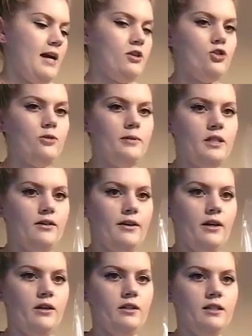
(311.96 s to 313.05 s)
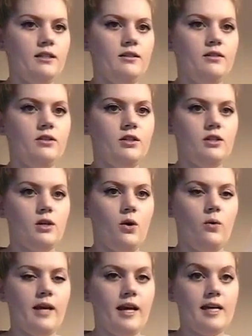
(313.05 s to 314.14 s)
extra materials.
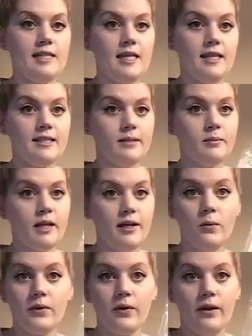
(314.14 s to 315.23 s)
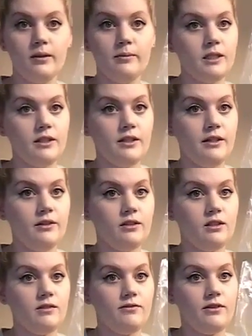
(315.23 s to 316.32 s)
So like I said, they supply you with all the materials
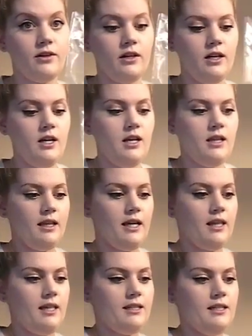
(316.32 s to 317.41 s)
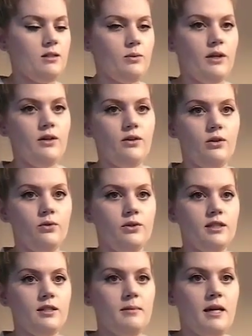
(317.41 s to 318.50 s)
for, like this is what you'll
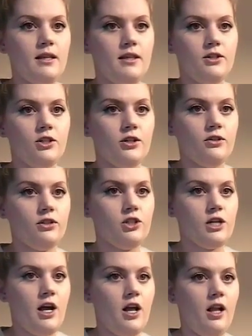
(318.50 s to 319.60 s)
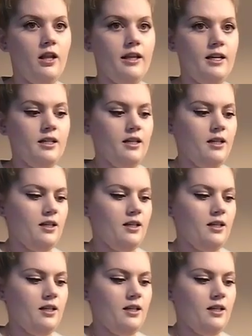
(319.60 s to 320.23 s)
use to make the turtle shell and